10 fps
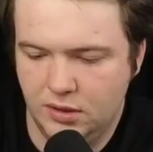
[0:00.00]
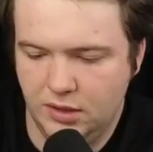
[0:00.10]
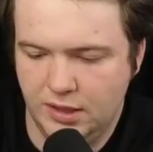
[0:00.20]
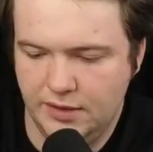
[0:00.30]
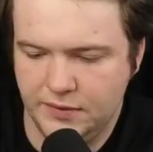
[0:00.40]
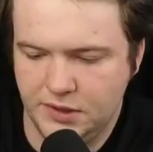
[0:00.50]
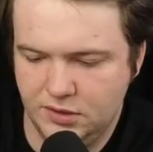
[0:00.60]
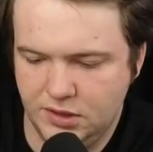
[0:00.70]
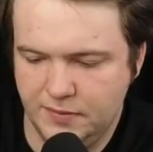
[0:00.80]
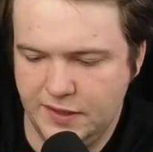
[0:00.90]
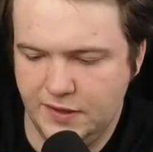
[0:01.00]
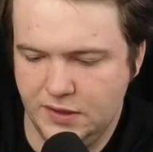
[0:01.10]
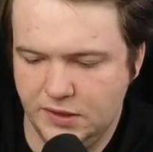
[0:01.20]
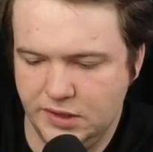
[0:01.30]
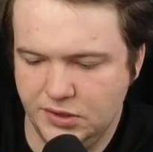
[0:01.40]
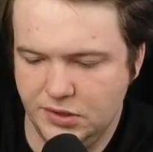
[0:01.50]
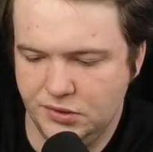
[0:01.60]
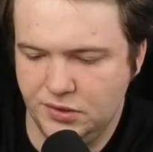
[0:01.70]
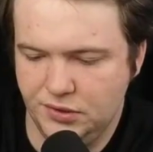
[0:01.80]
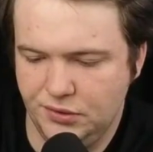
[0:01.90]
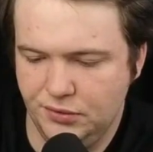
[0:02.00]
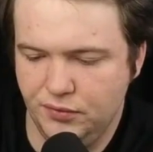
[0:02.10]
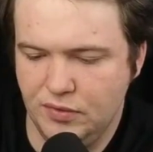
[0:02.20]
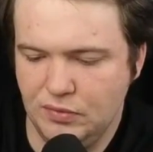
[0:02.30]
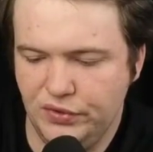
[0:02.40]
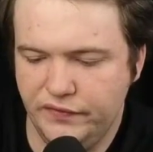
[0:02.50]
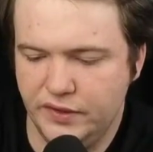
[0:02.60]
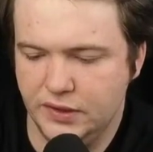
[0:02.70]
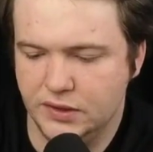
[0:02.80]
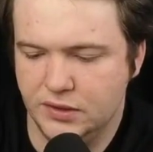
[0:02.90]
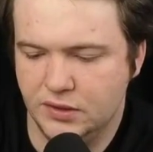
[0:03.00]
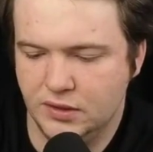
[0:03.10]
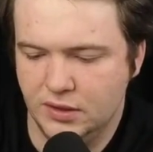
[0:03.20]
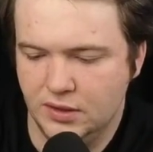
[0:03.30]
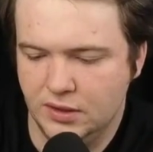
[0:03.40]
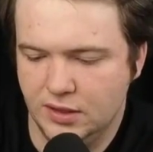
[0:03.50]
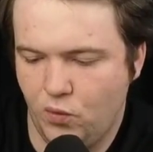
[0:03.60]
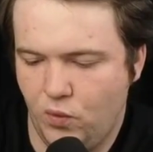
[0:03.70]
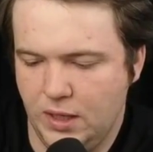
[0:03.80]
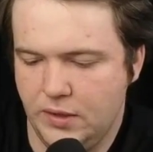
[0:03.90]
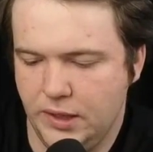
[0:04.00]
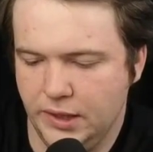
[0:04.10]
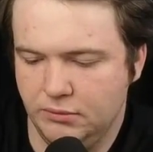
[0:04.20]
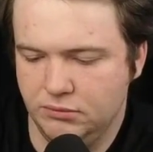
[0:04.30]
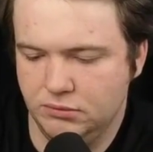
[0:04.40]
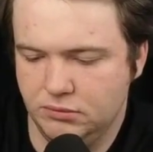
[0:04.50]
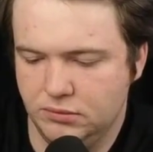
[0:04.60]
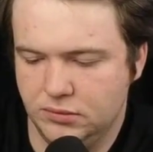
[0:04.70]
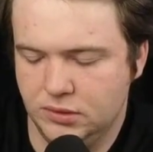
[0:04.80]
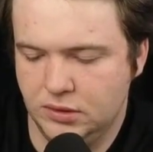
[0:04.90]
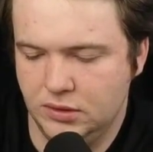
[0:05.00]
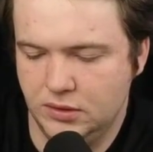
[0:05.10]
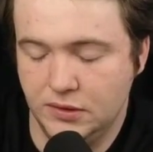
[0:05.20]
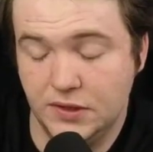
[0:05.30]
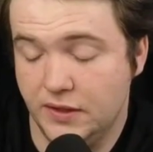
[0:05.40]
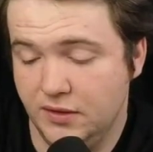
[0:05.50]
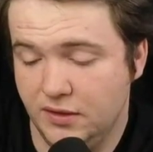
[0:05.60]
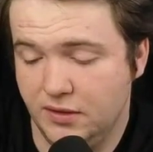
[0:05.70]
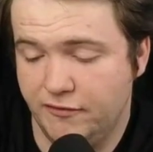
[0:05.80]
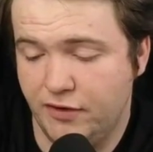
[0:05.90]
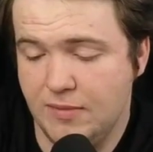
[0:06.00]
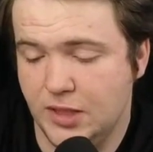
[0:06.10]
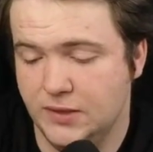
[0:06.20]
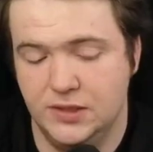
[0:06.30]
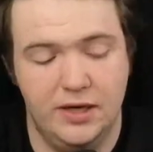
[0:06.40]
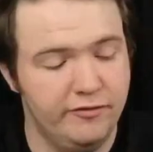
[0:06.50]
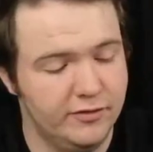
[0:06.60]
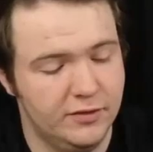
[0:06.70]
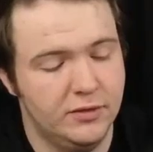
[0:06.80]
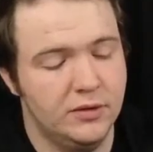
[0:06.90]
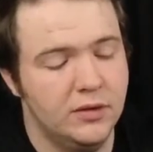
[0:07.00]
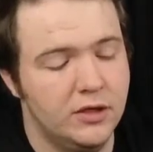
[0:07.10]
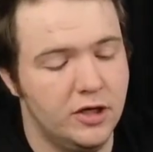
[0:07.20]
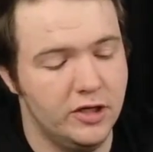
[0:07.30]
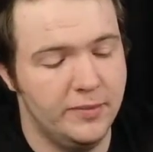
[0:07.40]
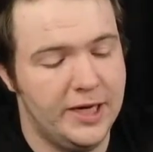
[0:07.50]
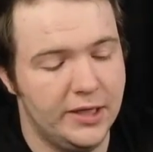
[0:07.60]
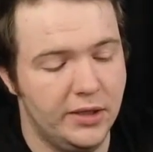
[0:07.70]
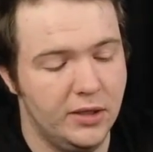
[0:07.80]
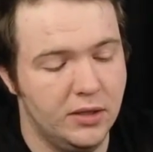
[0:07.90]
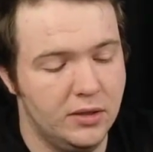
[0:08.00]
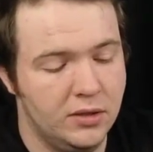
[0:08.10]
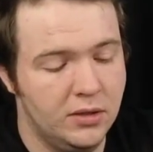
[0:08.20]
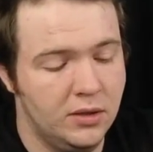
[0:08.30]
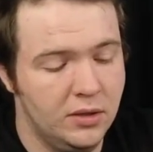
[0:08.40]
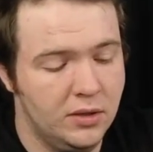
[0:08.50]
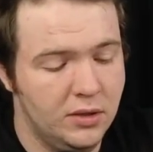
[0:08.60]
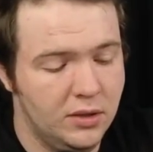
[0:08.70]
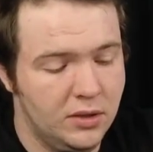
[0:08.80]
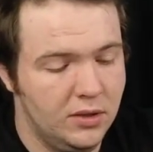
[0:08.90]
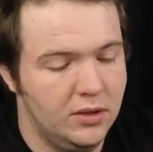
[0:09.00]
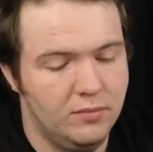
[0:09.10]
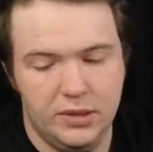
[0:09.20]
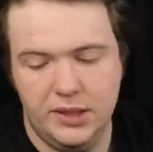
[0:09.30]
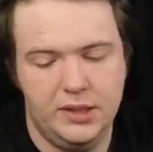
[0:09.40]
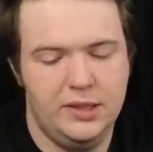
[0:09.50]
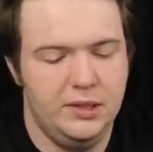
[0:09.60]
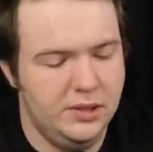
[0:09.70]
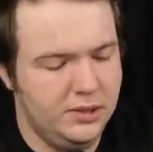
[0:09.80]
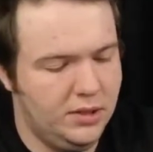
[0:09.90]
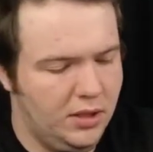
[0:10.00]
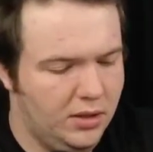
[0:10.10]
Yeah, I just made the decision to remove this wiring, the framing stuff on the back here, because